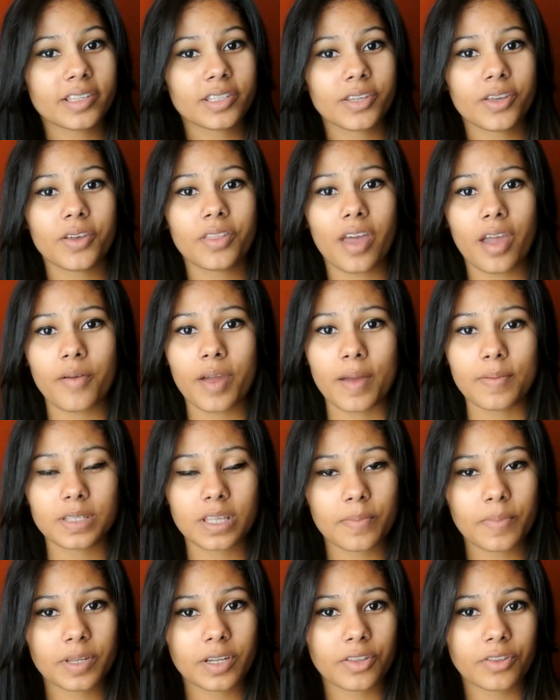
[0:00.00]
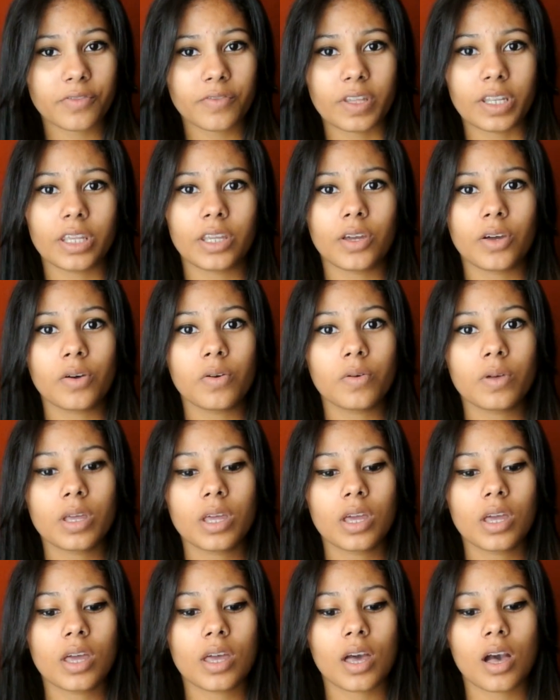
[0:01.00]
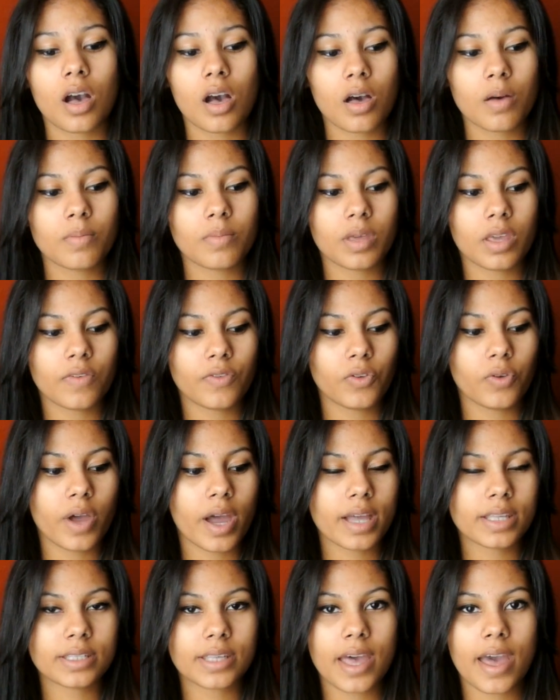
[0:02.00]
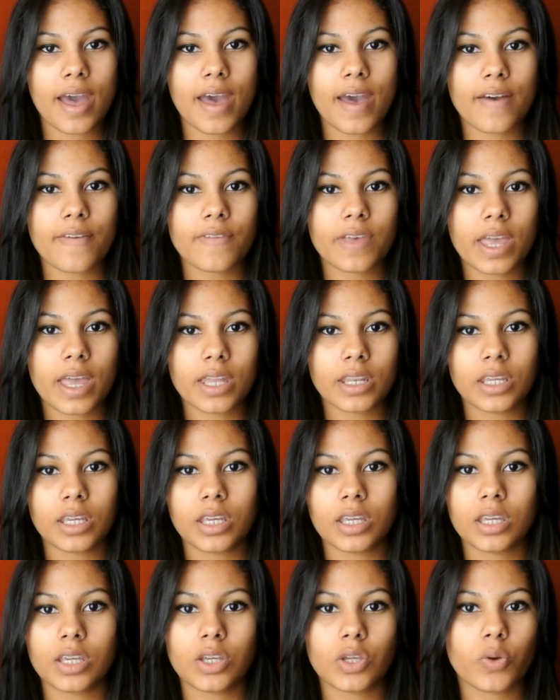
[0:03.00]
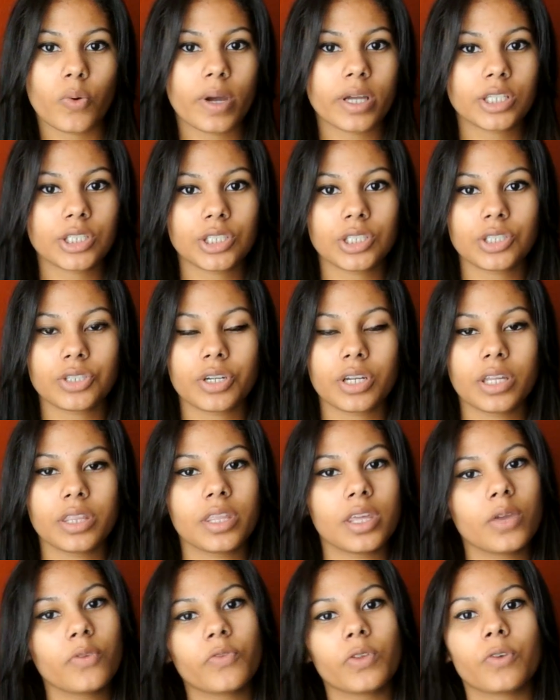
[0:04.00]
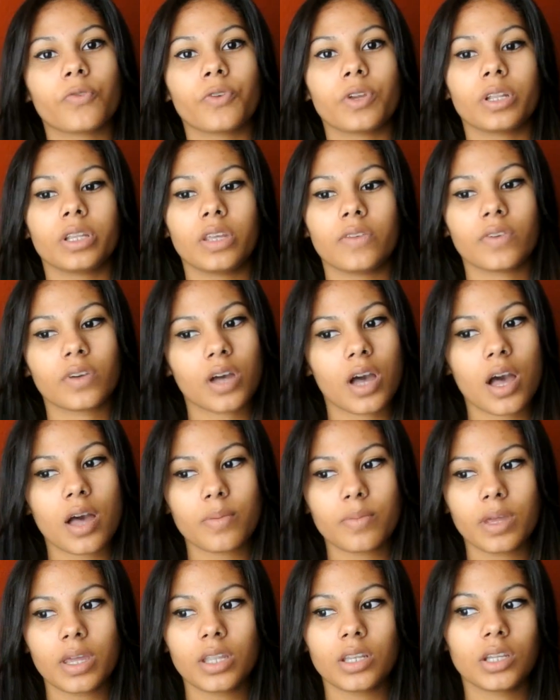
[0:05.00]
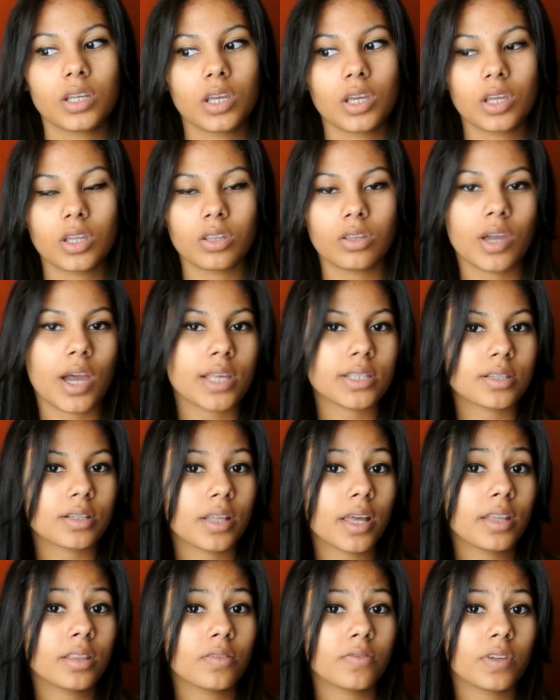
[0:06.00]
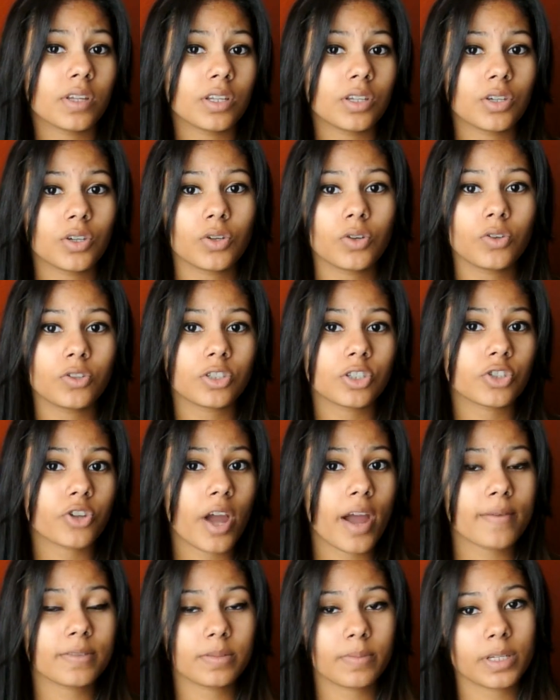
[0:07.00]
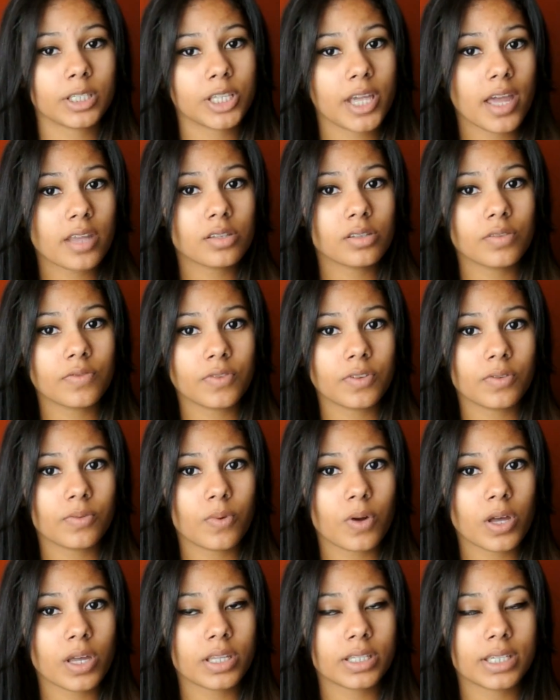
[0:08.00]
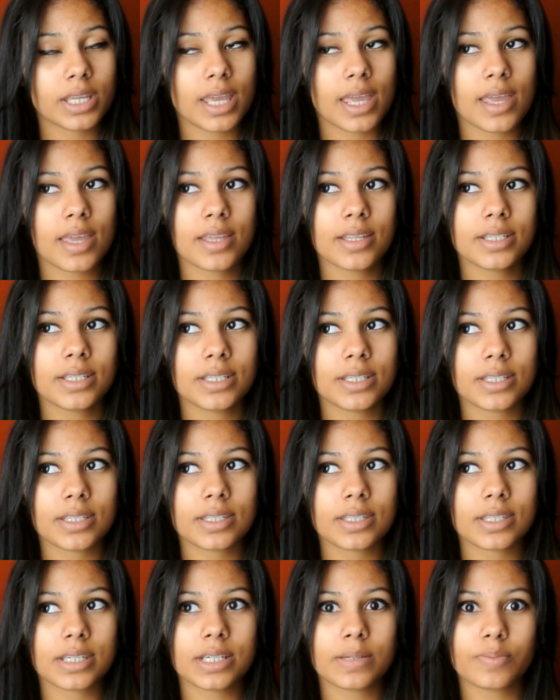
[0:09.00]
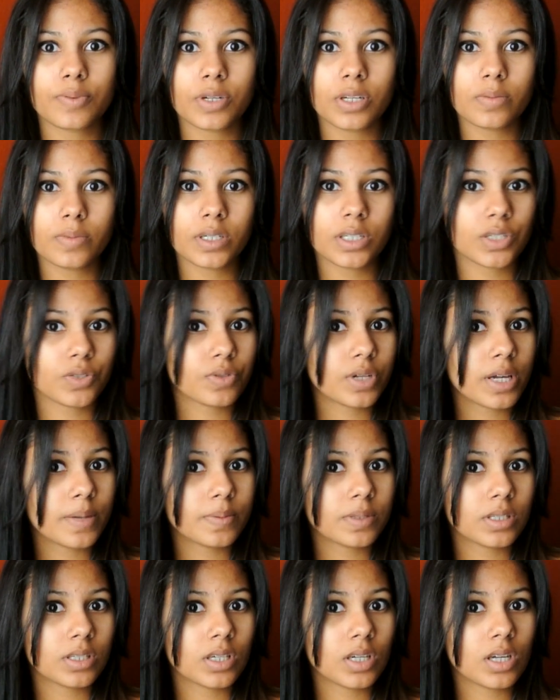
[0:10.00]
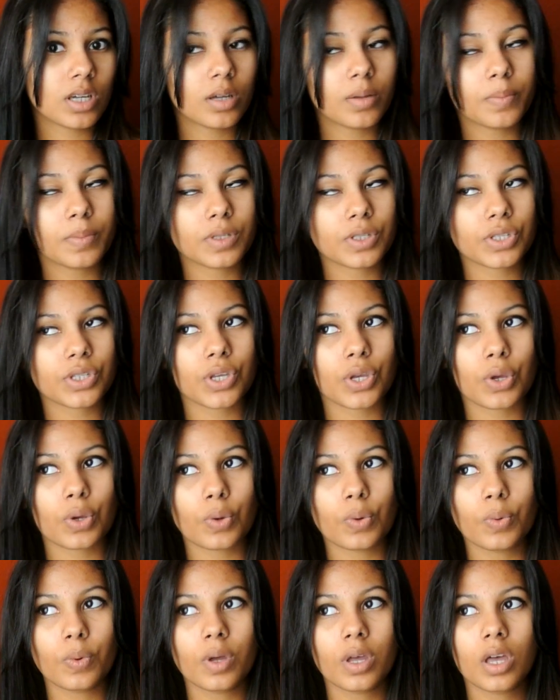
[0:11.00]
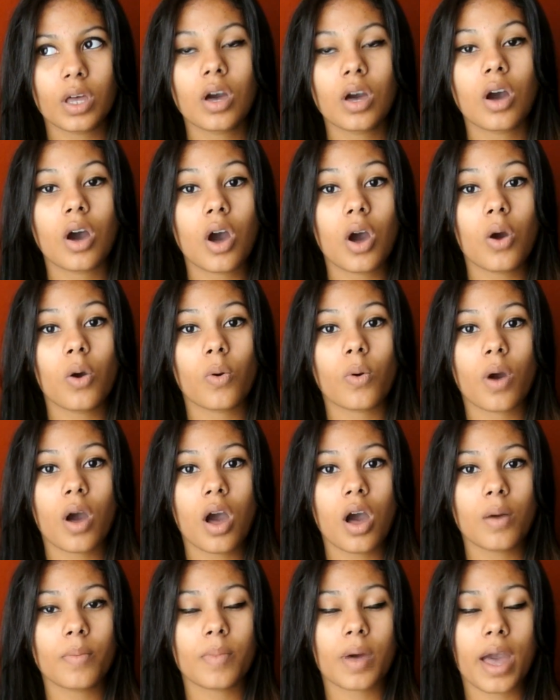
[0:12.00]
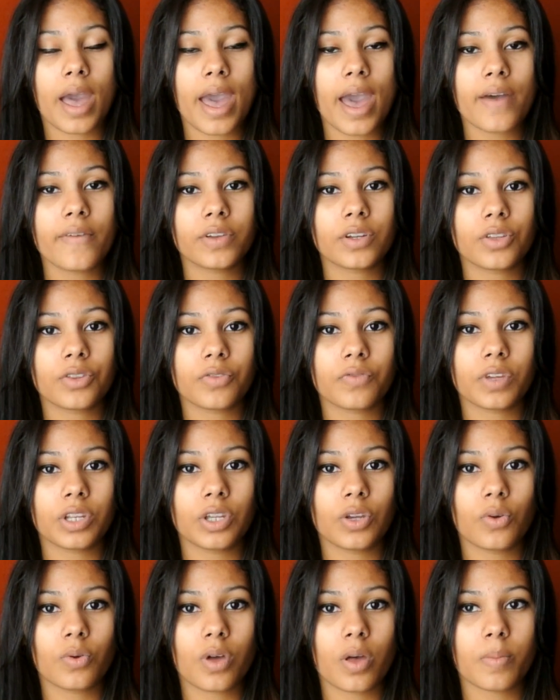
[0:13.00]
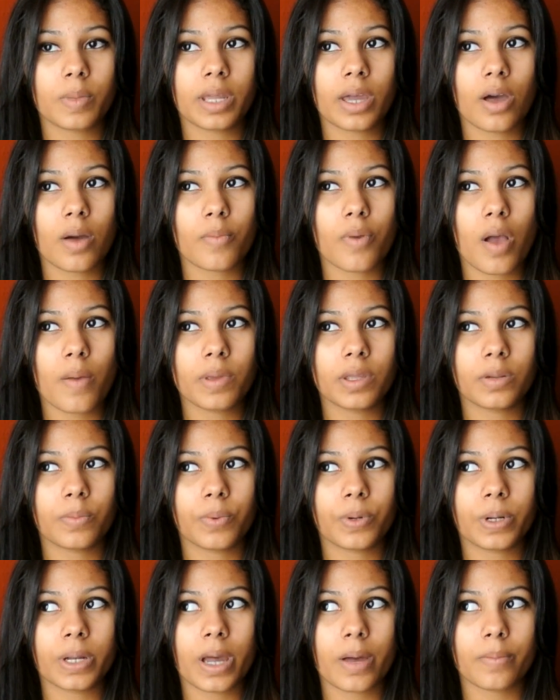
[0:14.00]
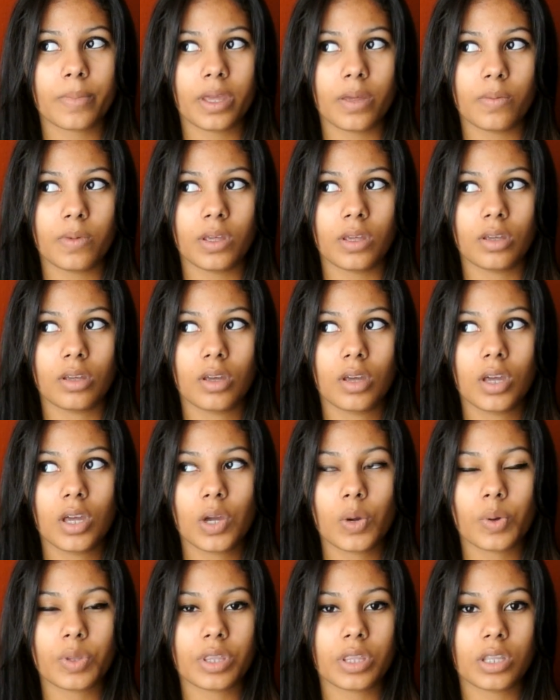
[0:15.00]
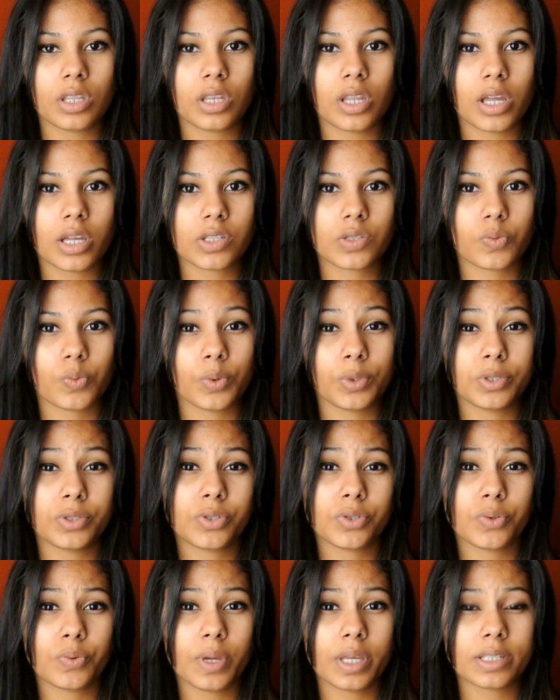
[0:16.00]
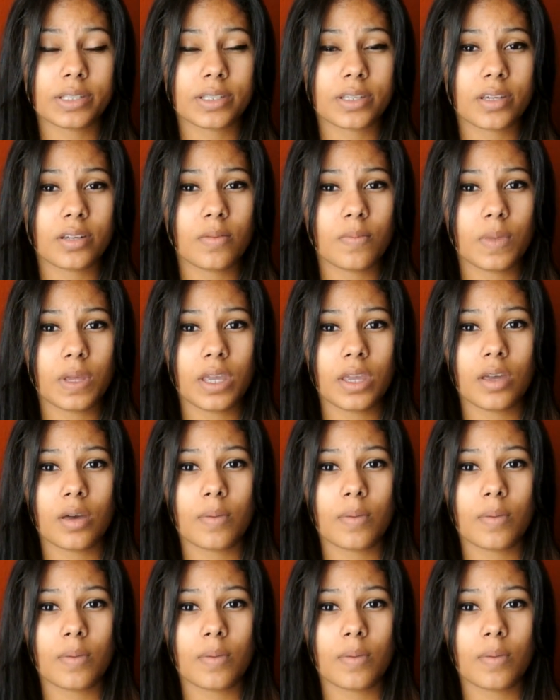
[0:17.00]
so that wraps up another video. If you guys have any questions or anything, feel free to leave a comment. You guys can like the video, subscribe to my channel if you want, and that pretty much wraps it up. So, I have another video coming out. I'm probably going to put it out maybe within the next 1 to 2 weeks. It's going to be